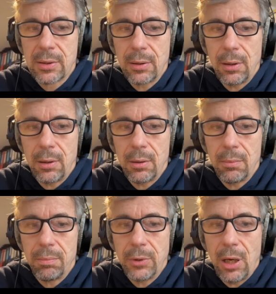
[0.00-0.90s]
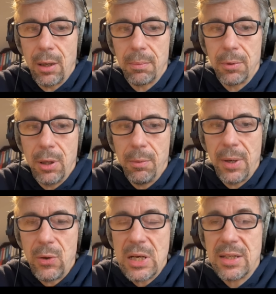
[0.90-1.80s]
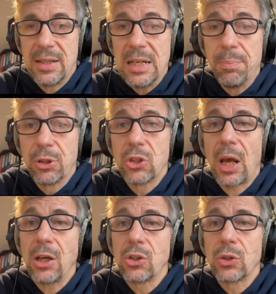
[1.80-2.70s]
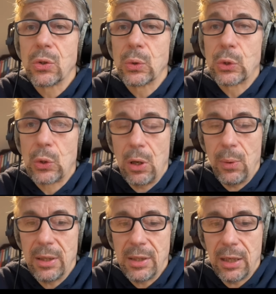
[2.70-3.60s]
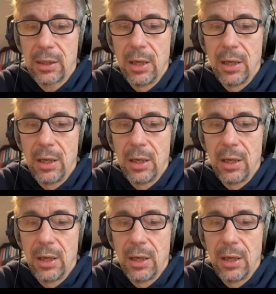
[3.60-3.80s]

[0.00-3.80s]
a very deep change to our tech.